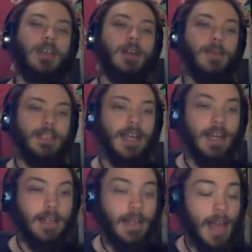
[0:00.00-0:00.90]
But
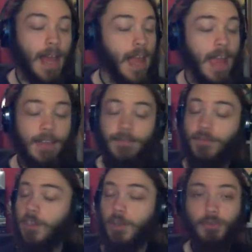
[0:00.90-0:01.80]
I have
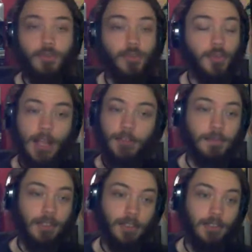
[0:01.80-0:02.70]
no scratch
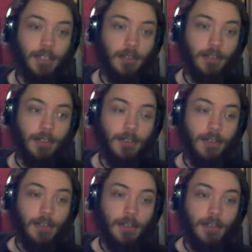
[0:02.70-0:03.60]
building skills,
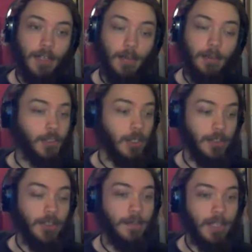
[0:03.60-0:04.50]
which
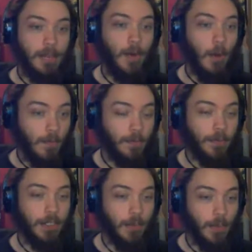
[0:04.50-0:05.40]
is something I'm
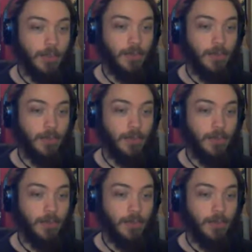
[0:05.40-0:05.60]
hopefully going to